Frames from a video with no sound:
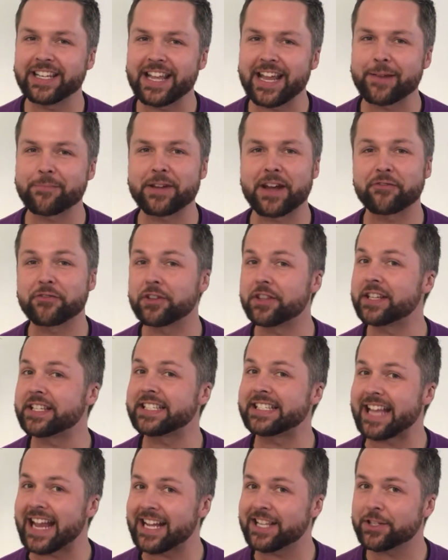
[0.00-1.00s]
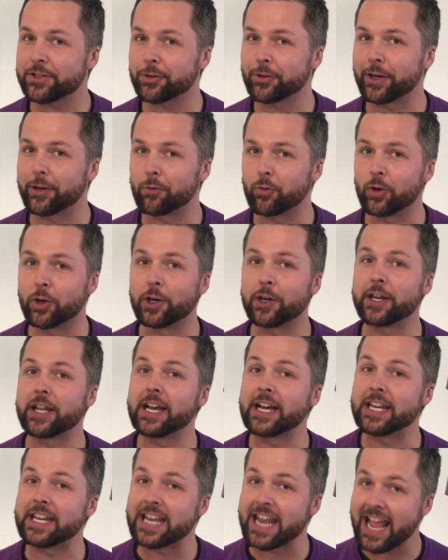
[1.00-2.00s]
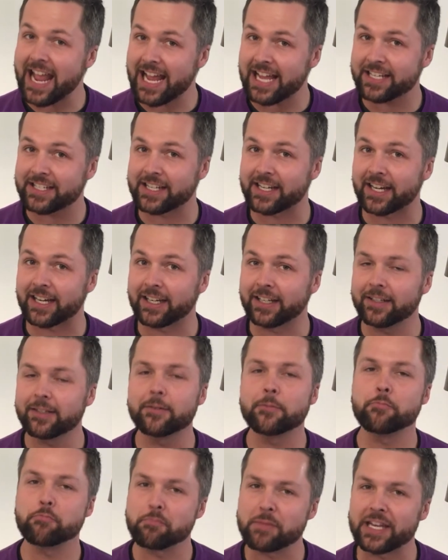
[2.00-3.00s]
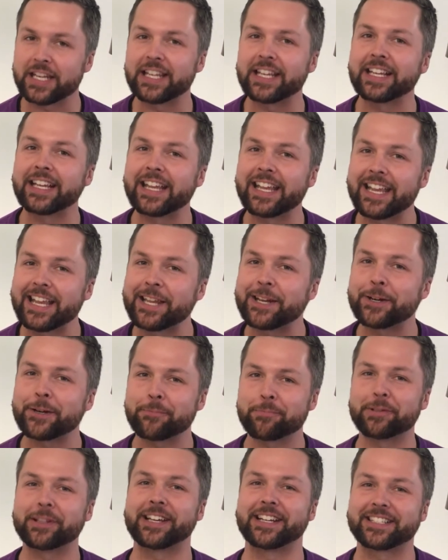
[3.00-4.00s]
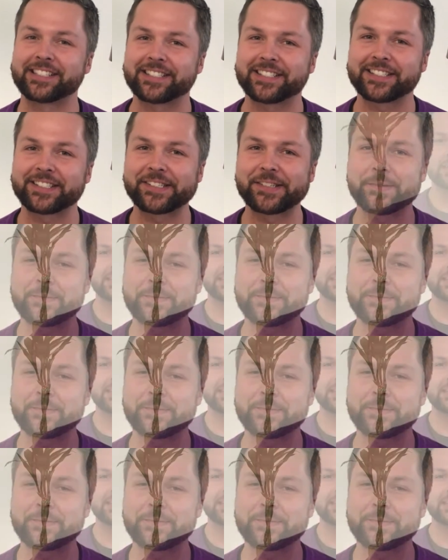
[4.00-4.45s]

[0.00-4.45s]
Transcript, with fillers: named after the Sanskrit word ananda, meaning inner bliss.